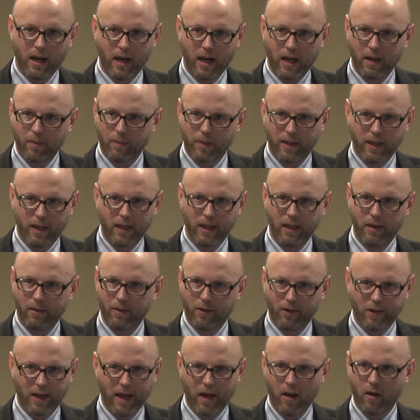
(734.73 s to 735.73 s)
IP
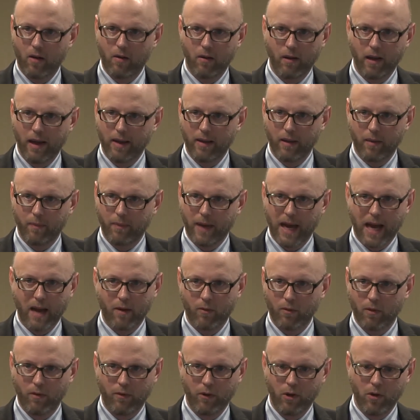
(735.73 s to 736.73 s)
cell, and the
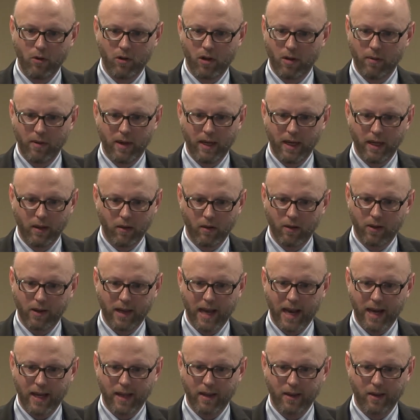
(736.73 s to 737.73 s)
patent review committee looks
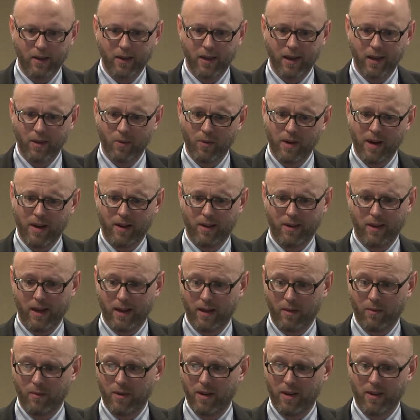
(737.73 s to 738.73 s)
at it and says, wait a
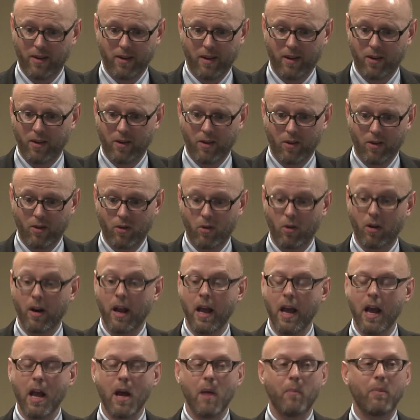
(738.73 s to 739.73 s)
second, what is this? This is short.
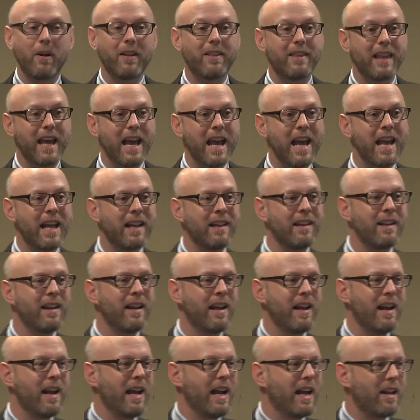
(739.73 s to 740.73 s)
But then
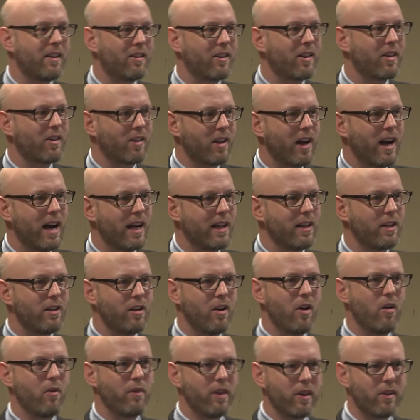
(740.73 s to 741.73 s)
it's decided,
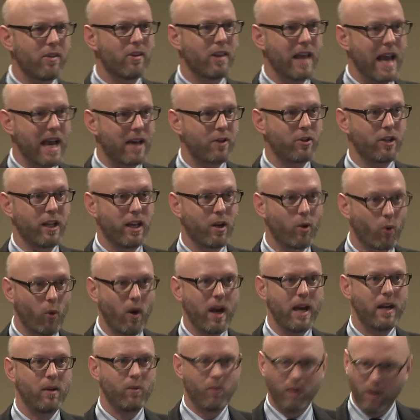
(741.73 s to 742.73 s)
this is actually
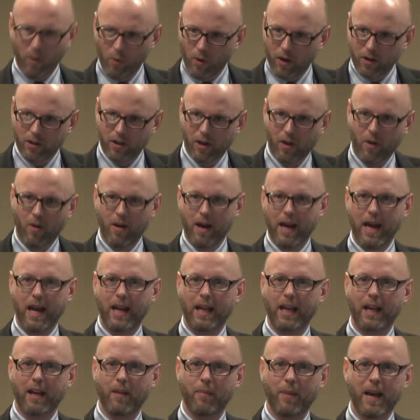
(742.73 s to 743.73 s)
great. We want to go ahead
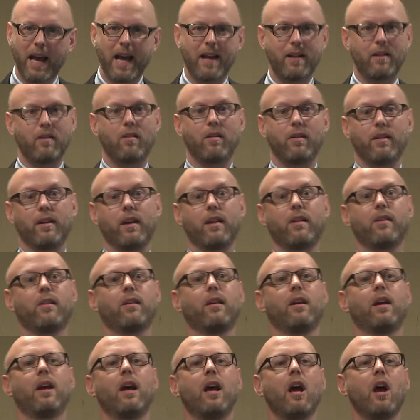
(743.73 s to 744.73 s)
and get a patent on this.
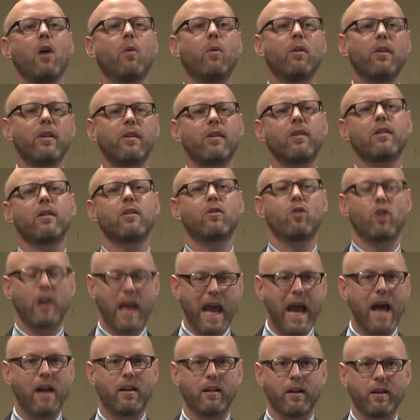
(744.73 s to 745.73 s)
Well, this is a
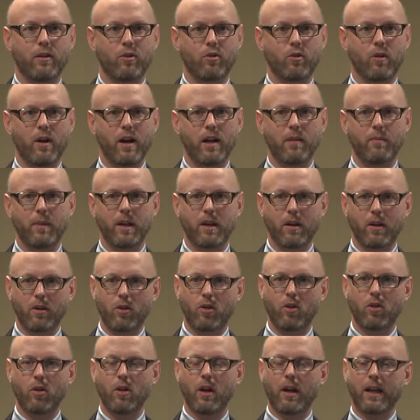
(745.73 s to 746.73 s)
challenge, right?
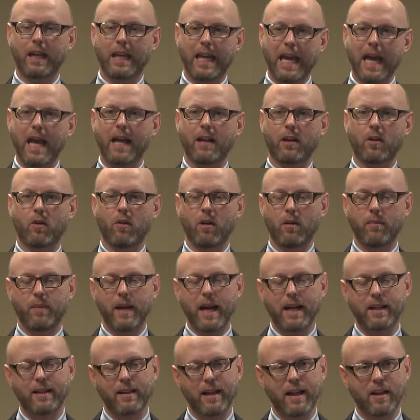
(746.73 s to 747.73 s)
Because again, going
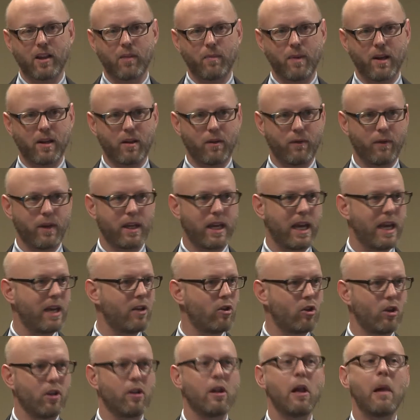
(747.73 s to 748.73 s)
back to that
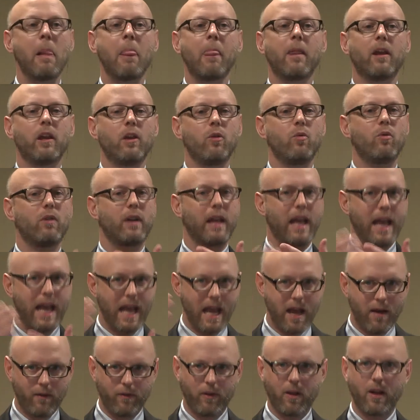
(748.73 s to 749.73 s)
specification, you want to
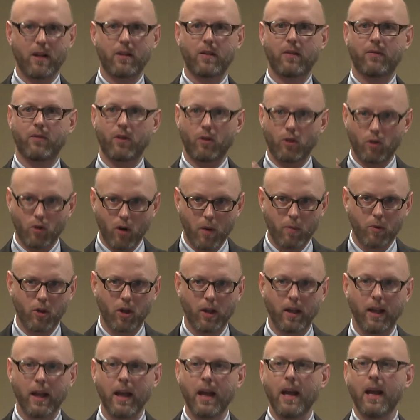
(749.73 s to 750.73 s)
have lots of
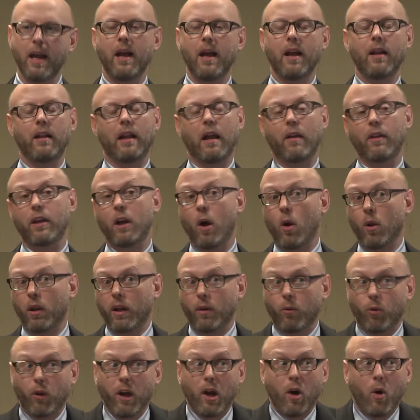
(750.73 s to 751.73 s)
description. Now, the only
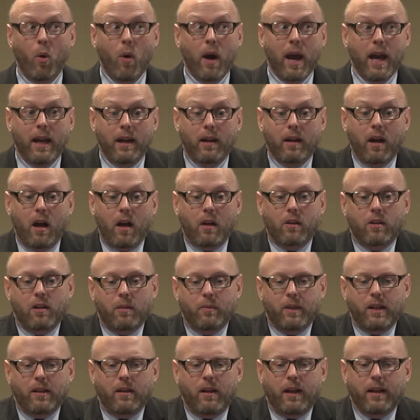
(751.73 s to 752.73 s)
real way to knock
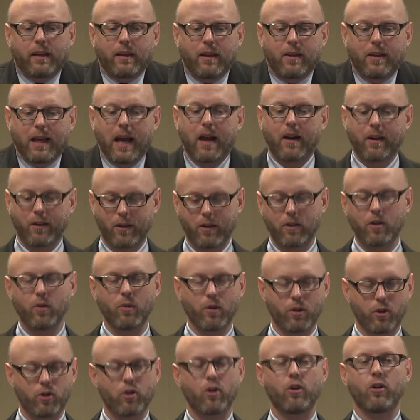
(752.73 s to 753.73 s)
something like this out is to do
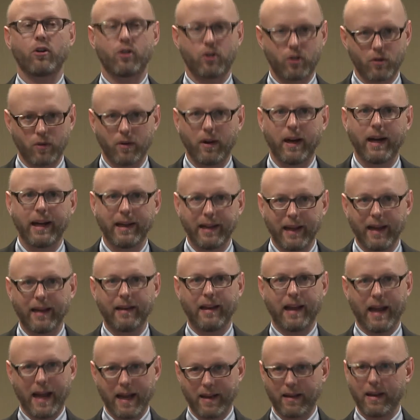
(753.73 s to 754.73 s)
a search, right,
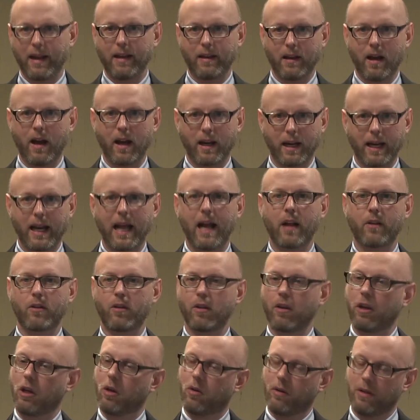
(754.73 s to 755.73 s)
and knock it out so
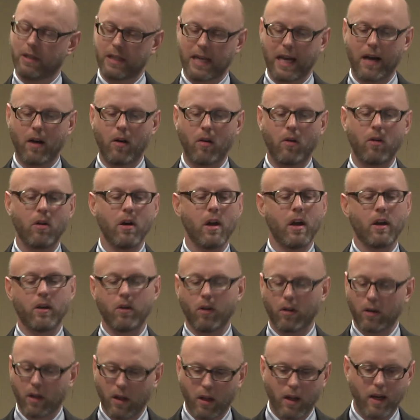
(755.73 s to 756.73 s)
that you can tell
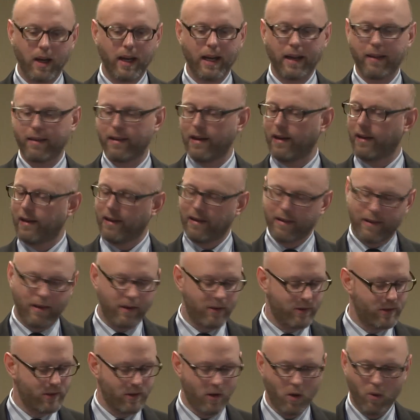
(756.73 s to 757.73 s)
your client that
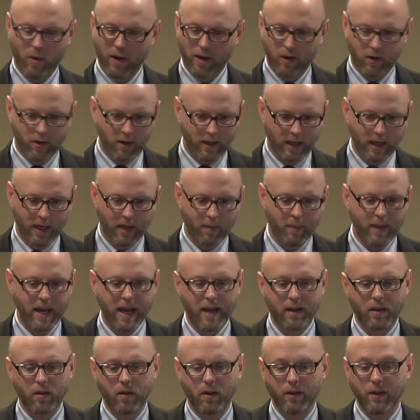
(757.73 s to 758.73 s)
there's no way you're going to get a
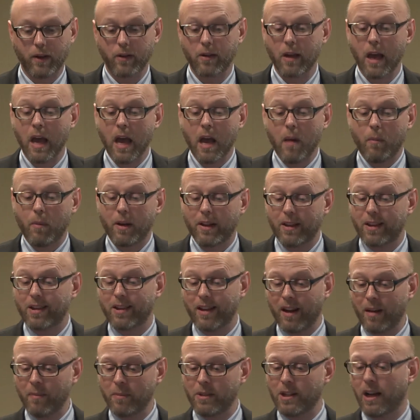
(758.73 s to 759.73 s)
patent on this. But
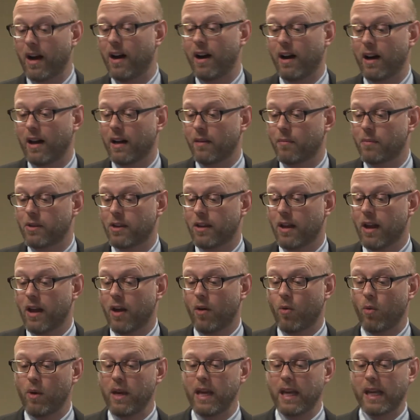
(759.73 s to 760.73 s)
sometimes
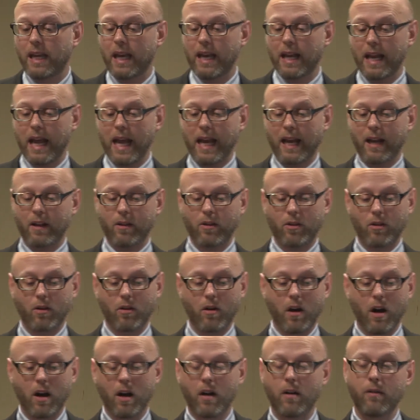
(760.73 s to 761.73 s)
we get answer
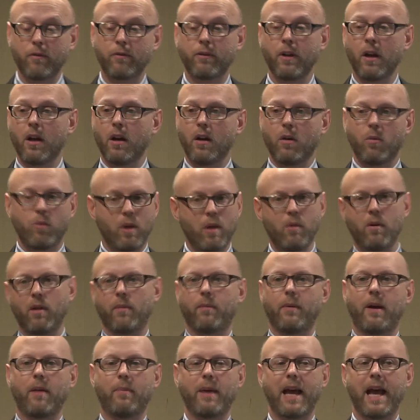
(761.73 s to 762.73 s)
of, we want
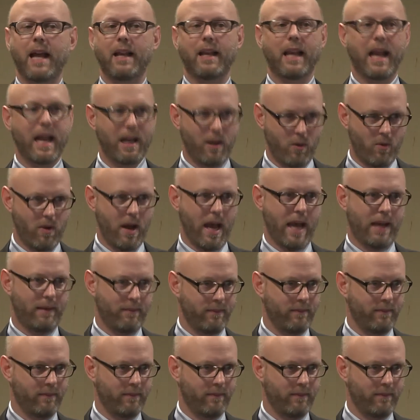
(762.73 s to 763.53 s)
a patent anyway.